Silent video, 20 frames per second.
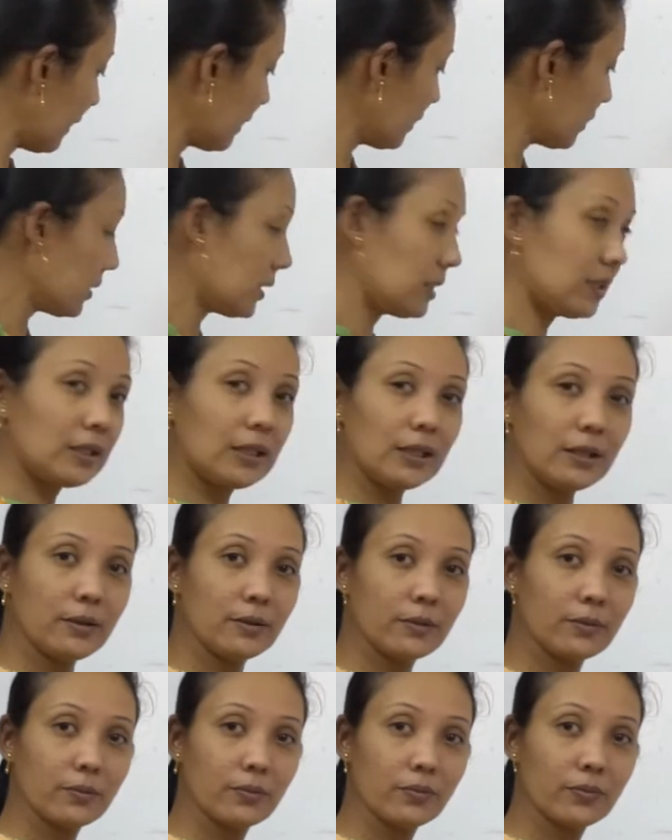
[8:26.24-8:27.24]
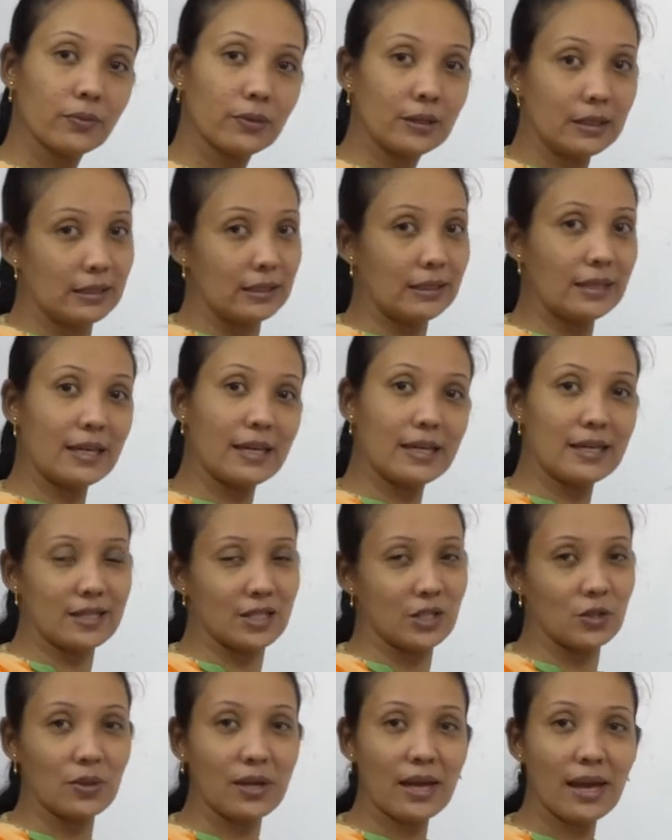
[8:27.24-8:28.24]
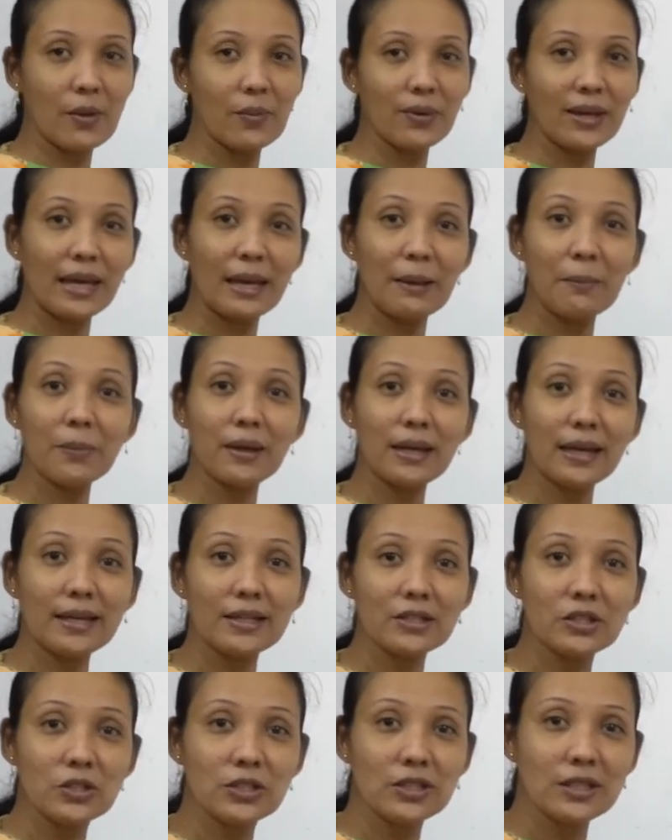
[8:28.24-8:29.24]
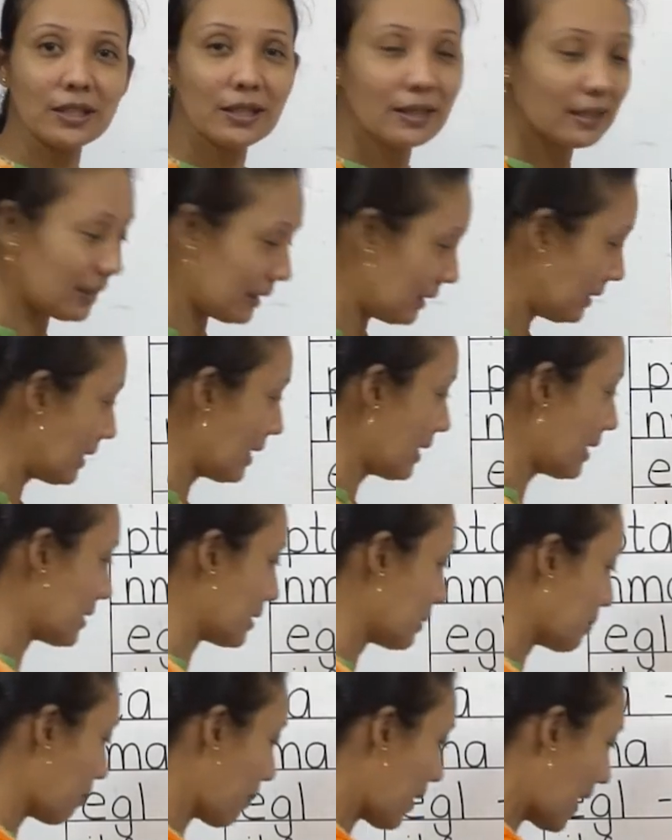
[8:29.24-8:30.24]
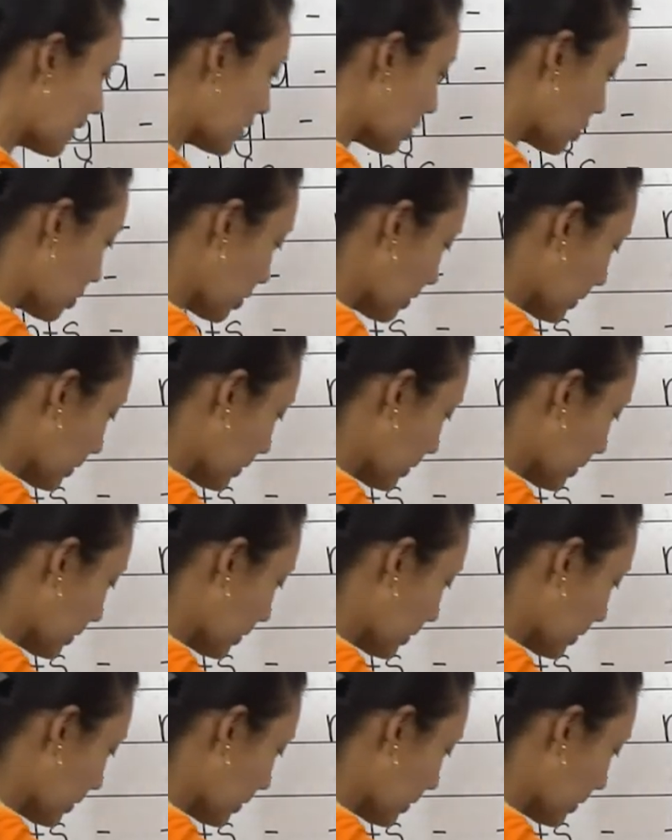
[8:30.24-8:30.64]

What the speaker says: A T? Yes, you have M A T. Yes, mat.